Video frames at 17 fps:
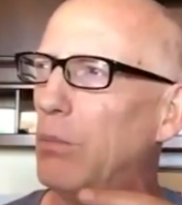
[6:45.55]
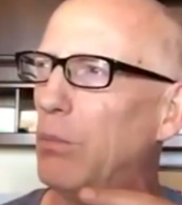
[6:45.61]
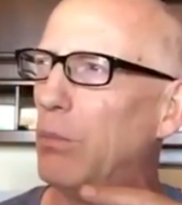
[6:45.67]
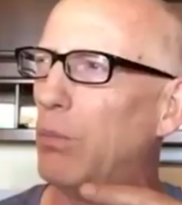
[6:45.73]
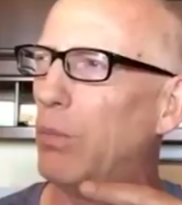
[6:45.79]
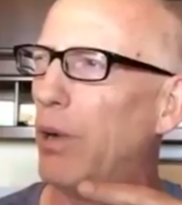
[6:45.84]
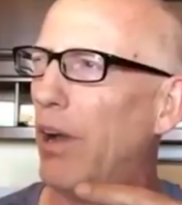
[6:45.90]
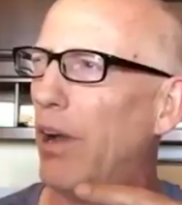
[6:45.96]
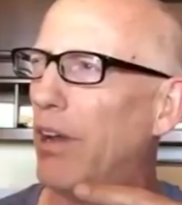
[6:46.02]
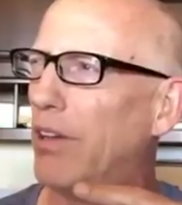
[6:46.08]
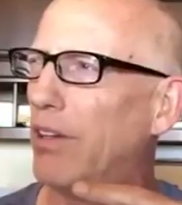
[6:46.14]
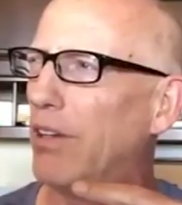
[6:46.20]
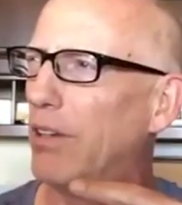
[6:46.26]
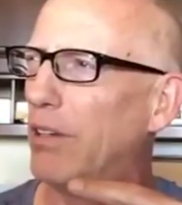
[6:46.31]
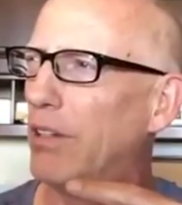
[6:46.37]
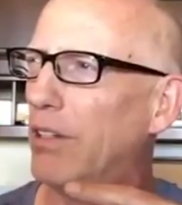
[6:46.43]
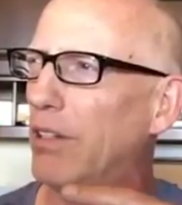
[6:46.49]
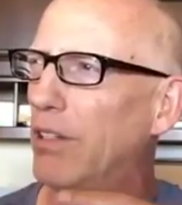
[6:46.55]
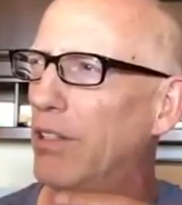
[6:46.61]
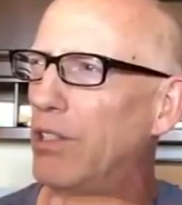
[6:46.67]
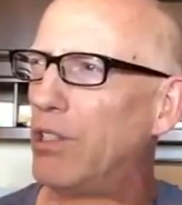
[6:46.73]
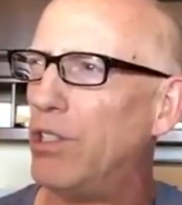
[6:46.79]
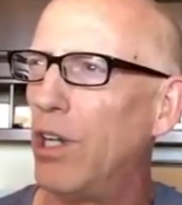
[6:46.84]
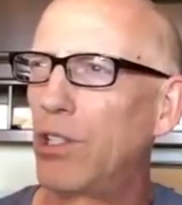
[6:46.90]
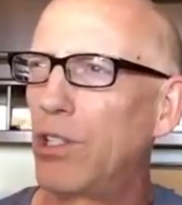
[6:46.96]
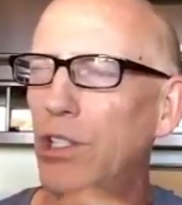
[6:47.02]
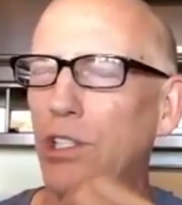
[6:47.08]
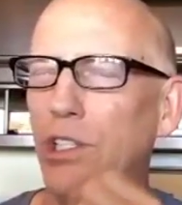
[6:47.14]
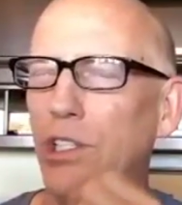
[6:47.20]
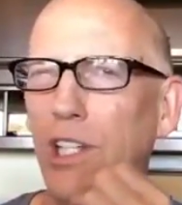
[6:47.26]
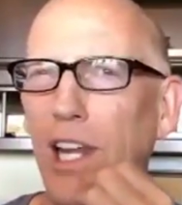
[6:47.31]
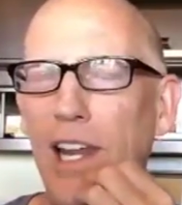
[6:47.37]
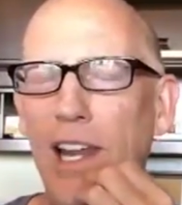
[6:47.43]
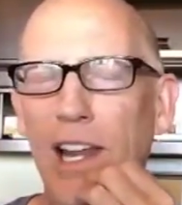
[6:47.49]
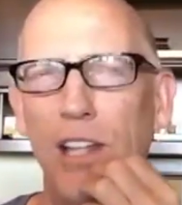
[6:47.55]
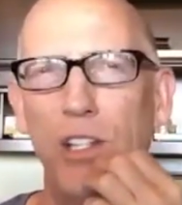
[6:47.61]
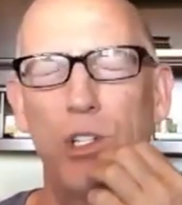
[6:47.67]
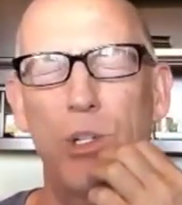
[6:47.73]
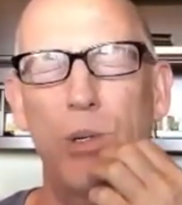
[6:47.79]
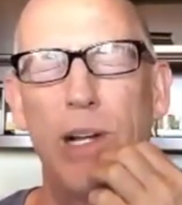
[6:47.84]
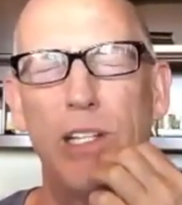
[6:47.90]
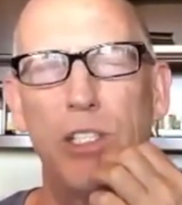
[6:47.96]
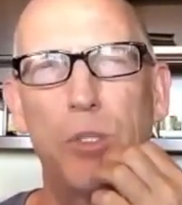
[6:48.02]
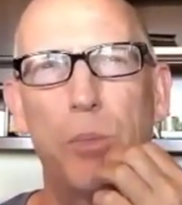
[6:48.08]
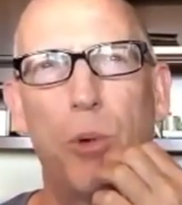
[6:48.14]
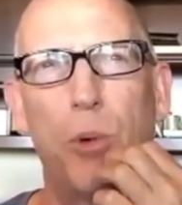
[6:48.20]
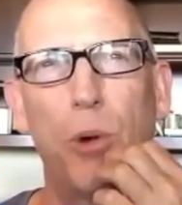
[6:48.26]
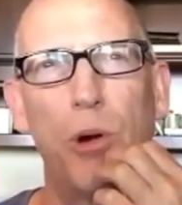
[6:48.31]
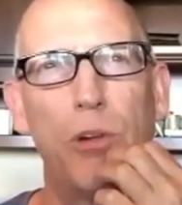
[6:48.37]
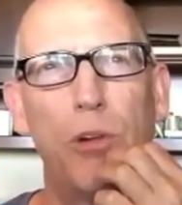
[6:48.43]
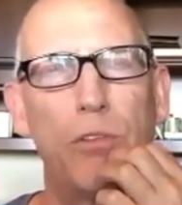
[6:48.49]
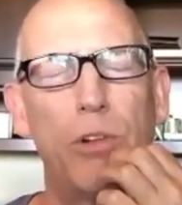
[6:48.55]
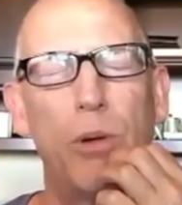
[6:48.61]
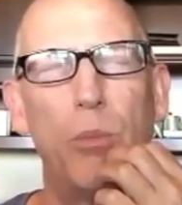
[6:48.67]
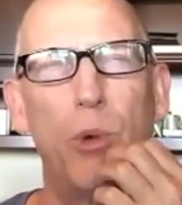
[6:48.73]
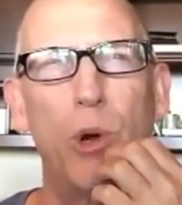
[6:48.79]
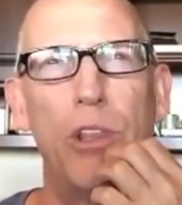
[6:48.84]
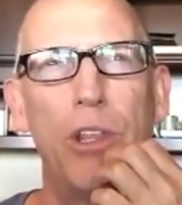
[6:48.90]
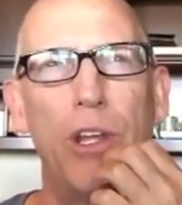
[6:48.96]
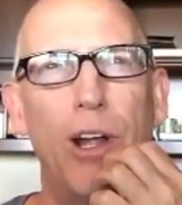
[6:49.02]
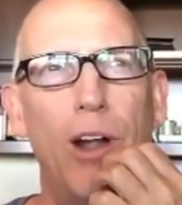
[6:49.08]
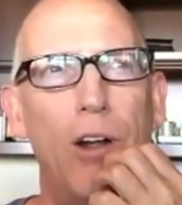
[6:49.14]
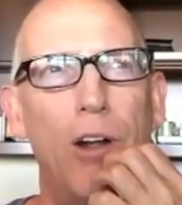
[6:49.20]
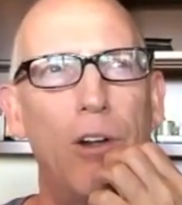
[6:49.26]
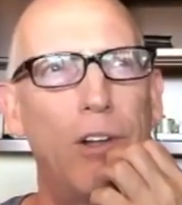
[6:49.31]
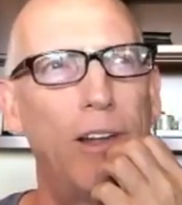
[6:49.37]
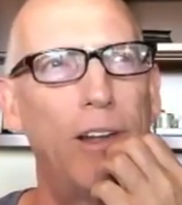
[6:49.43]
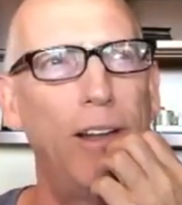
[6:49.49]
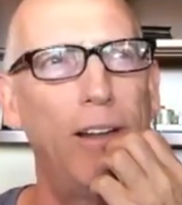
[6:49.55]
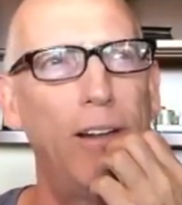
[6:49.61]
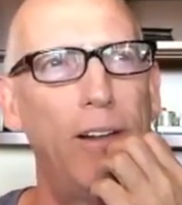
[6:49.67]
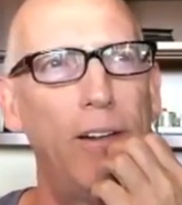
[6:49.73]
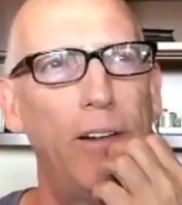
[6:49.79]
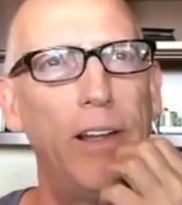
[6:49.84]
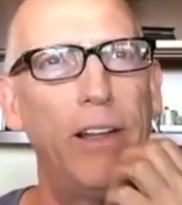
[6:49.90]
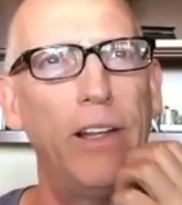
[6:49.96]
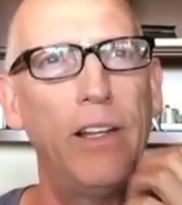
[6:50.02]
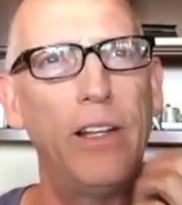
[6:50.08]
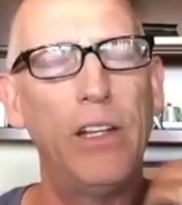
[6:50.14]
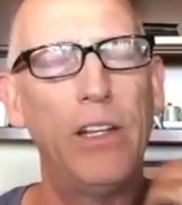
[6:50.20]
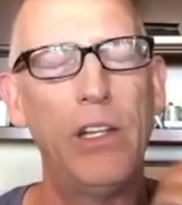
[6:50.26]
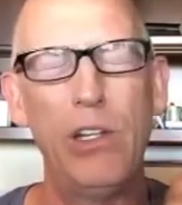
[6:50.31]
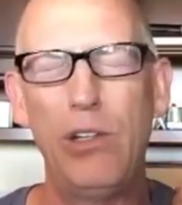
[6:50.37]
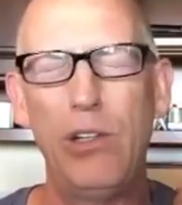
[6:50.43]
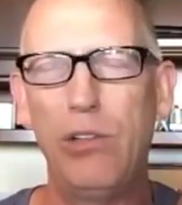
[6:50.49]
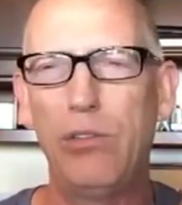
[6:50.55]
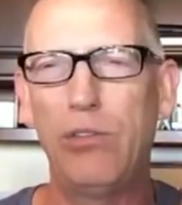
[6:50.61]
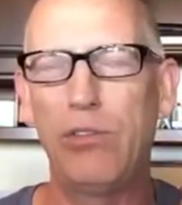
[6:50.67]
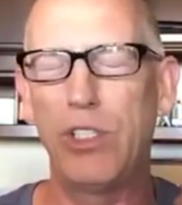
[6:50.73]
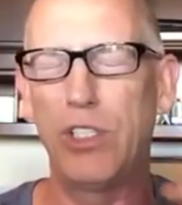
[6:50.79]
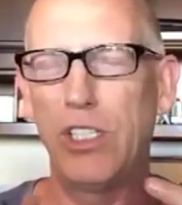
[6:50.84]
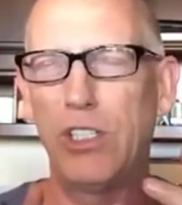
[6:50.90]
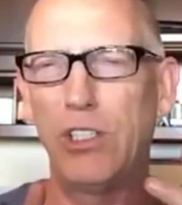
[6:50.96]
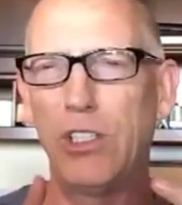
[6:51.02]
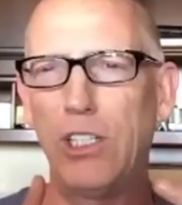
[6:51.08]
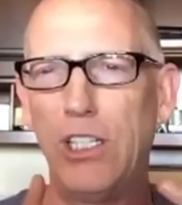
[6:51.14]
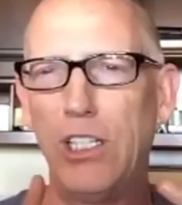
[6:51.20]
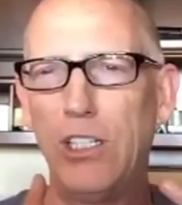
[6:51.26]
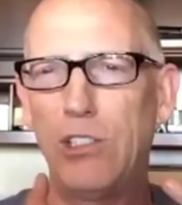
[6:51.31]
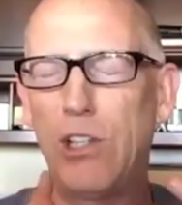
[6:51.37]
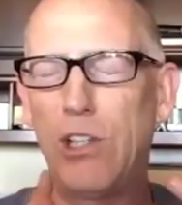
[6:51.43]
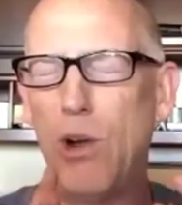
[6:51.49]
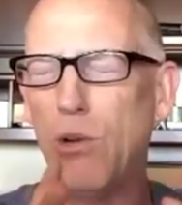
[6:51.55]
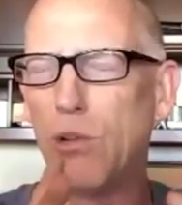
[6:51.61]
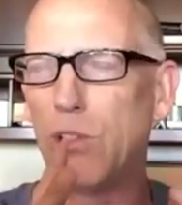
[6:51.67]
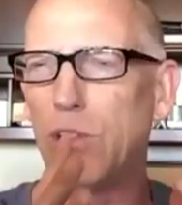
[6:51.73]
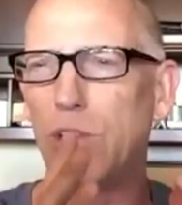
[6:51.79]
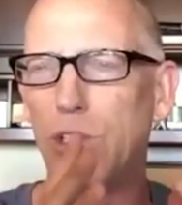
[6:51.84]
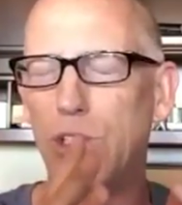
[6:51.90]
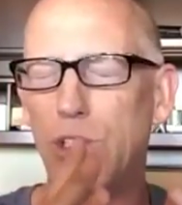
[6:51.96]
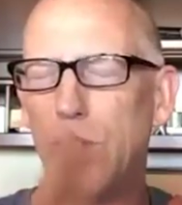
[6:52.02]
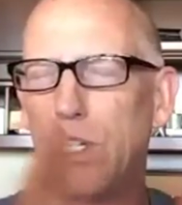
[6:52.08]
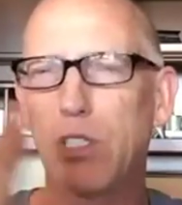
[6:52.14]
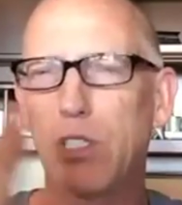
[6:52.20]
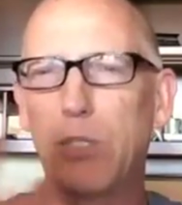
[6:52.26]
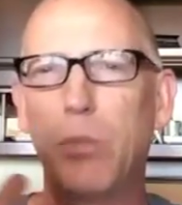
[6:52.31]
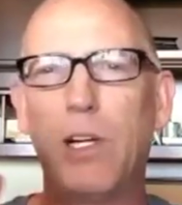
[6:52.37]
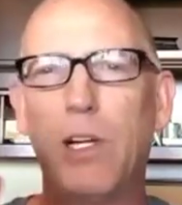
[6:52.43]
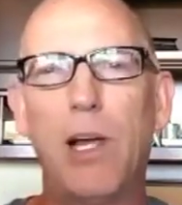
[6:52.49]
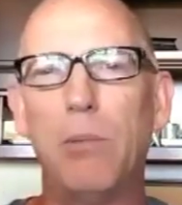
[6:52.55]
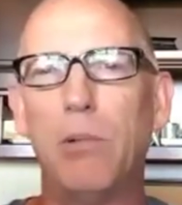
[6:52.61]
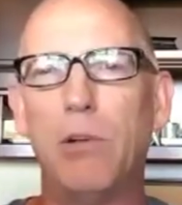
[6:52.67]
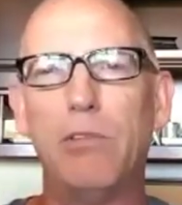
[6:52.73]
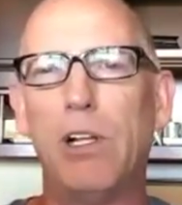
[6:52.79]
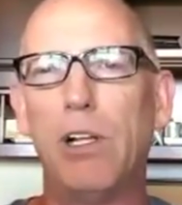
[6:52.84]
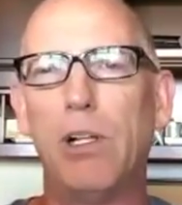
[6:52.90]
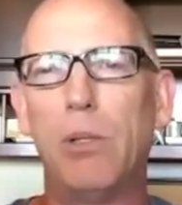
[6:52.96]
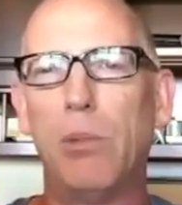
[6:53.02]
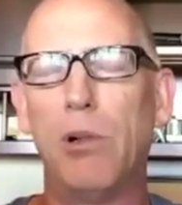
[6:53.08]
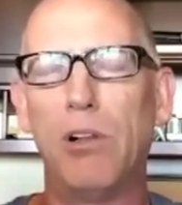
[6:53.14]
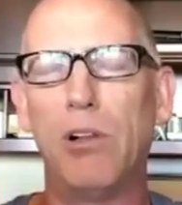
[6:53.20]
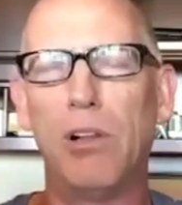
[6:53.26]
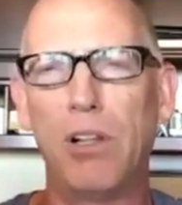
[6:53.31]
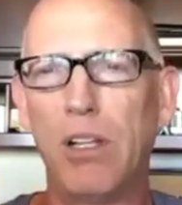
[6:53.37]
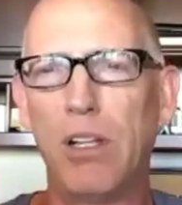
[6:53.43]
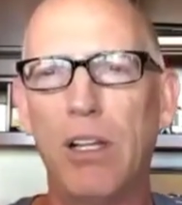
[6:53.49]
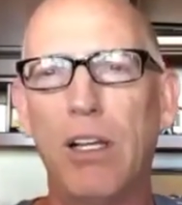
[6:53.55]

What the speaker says: But judges can't transport from where they are to here, and facilities don't just become available.